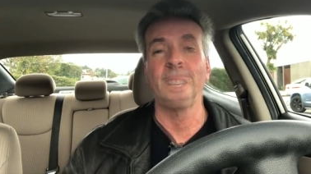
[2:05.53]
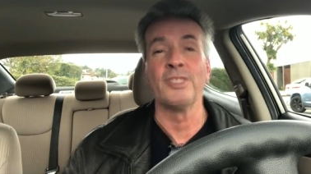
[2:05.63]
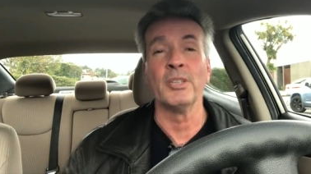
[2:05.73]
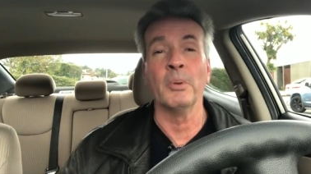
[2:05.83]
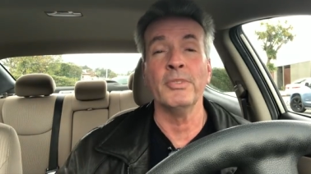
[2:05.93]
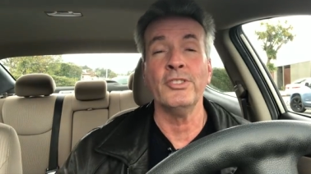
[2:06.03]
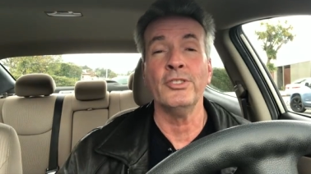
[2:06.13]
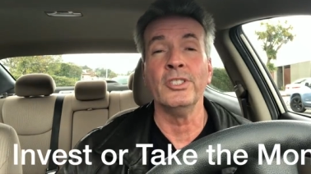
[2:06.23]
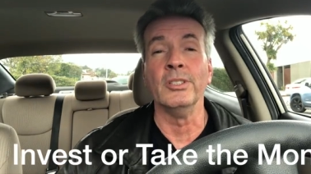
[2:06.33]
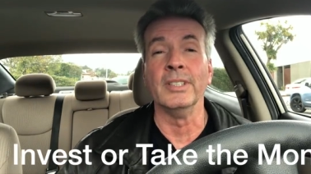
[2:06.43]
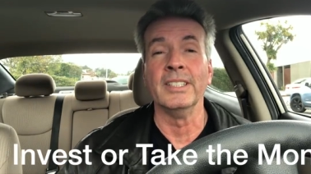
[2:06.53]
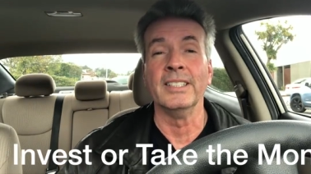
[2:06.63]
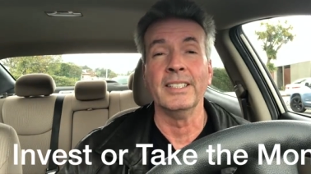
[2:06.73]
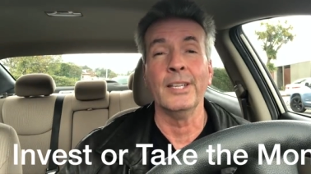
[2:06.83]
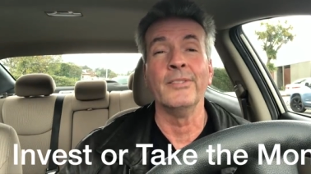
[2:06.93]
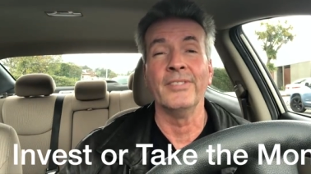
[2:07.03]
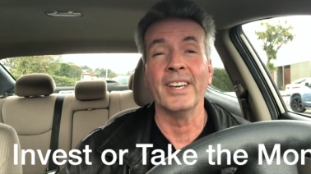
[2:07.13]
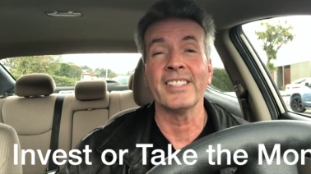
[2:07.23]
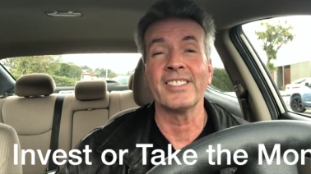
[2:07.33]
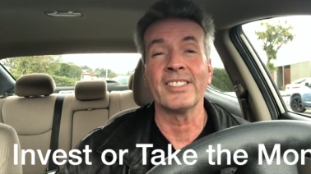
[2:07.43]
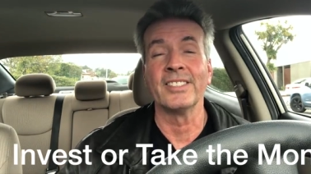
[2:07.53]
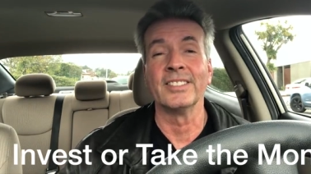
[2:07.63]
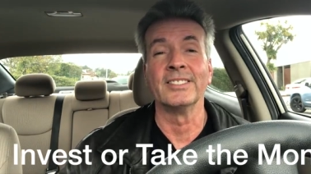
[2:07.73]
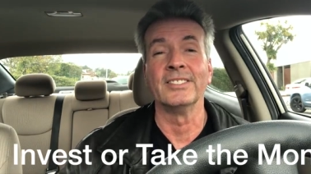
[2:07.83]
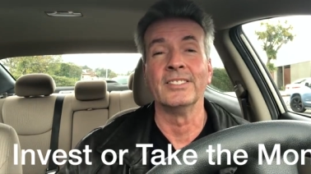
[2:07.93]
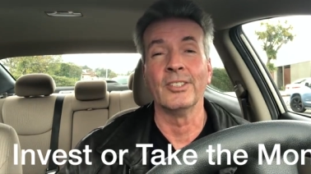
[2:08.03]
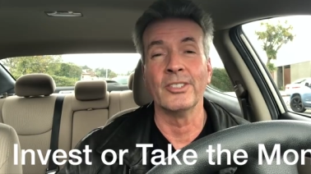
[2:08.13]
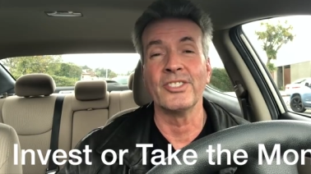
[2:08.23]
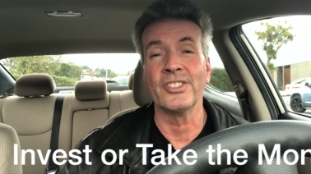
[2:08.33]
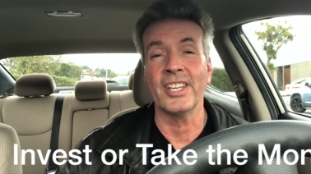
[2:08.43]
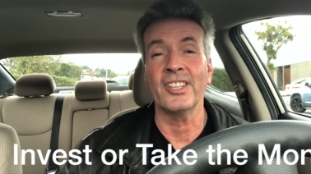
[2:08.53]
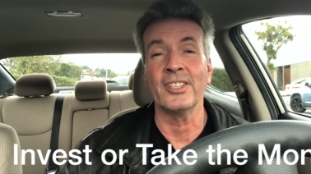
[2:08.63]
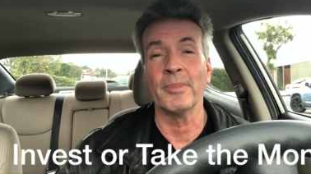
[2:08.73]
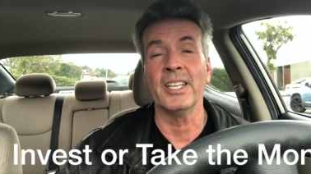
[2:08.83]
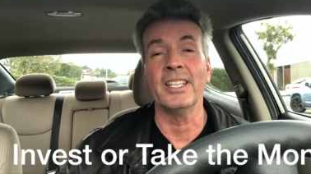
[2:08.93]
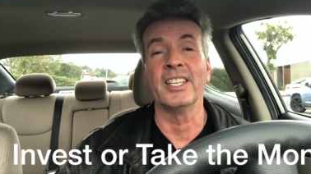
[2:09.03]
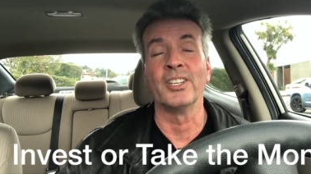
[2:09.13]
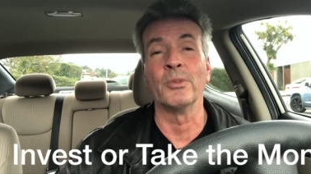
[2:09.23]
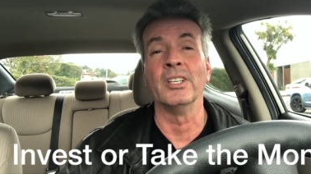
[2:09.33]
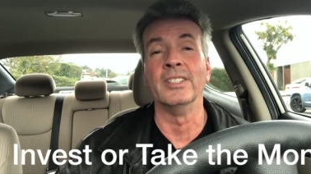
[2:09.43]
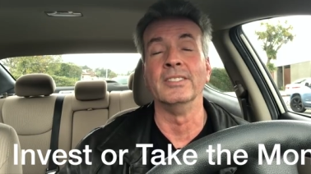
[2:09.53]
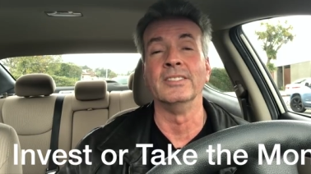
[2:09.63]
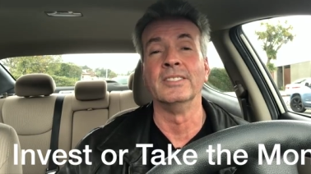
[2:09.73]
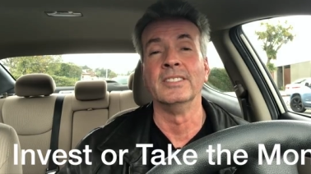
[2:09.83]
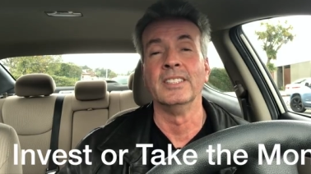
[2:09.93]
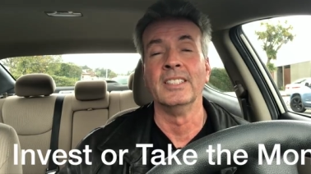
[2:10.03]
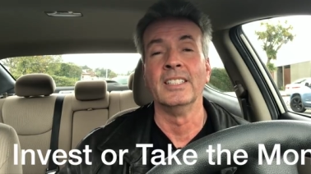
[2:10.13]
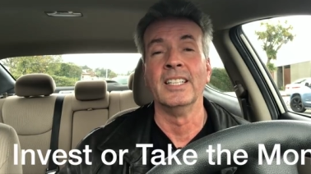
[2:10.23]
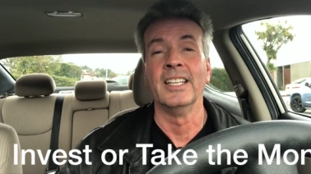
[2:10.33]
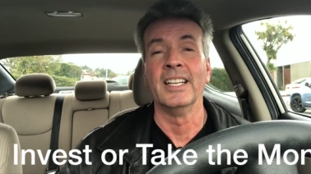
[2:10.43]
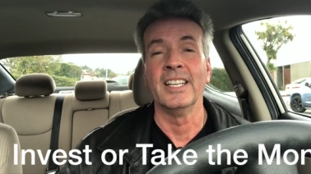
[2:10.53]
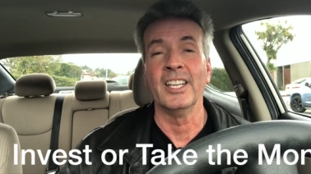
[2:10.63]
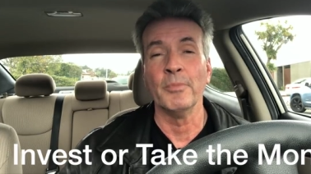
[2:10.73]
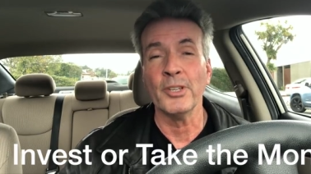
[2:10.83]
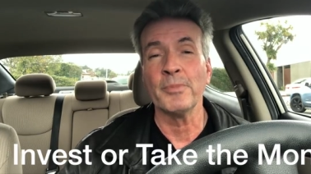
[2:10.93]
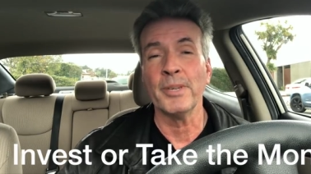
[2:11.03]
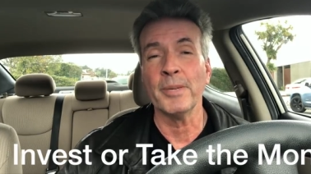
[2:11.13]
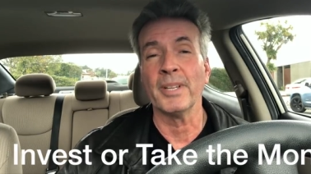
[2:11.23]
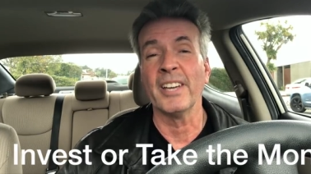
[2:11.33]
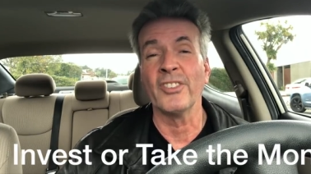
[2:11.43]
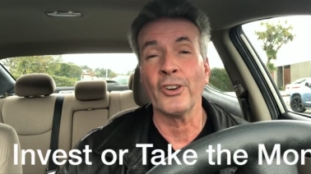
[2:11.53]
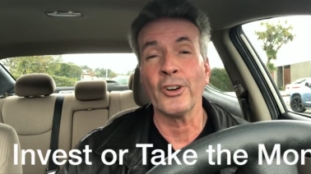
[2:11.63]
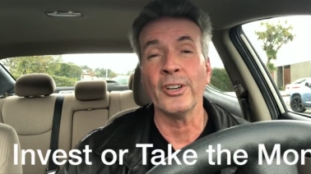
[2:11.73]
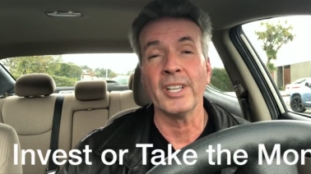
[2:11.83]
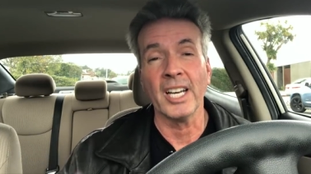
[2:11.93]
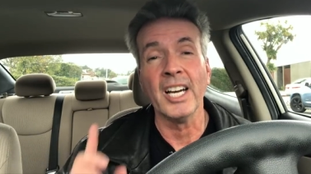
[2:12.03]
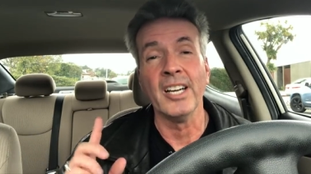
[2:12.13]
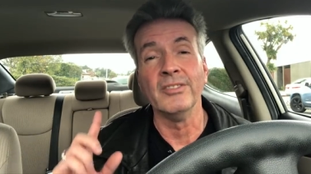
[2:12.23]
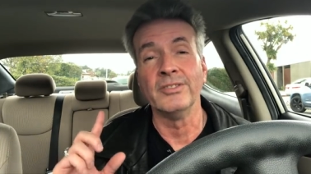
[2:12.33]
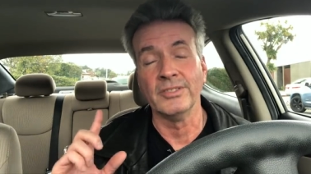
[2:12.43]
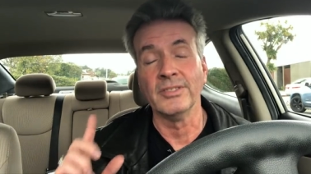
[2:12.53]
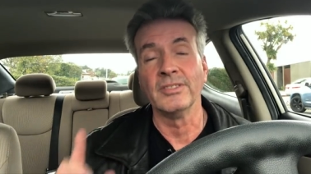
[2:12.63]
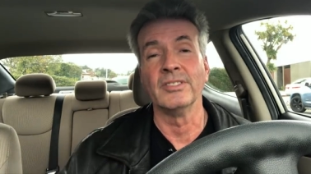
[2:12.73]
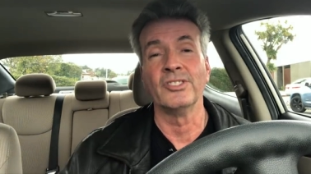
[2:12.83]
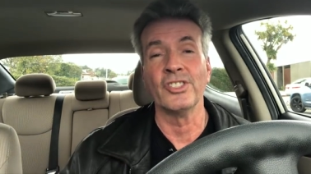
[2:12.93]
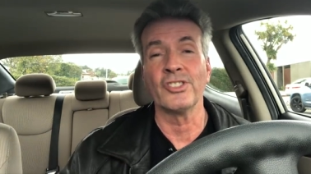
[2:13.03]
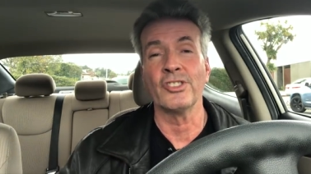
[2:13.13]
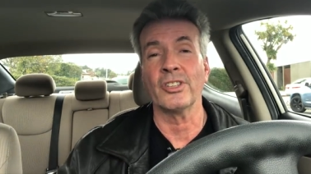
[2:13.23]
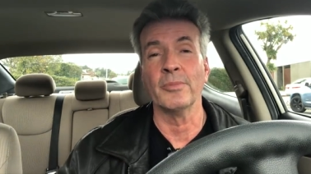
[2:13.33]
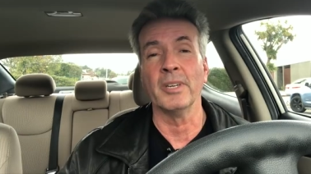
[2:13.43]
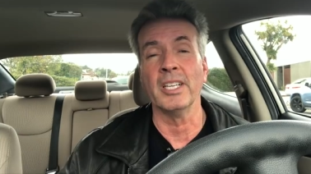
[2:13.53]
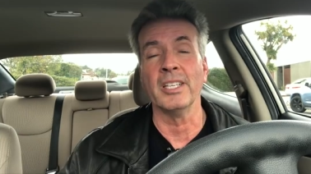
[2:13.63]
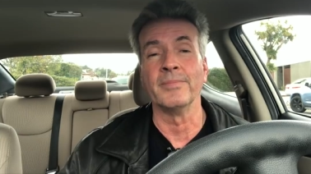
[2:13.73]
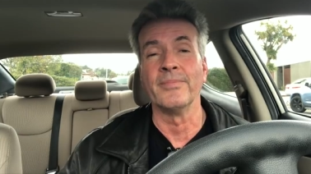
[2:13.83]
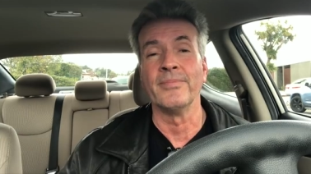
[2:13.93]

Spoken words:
So what would you do? Invest or just take the money and run? Now, most people I've heard of just took the money.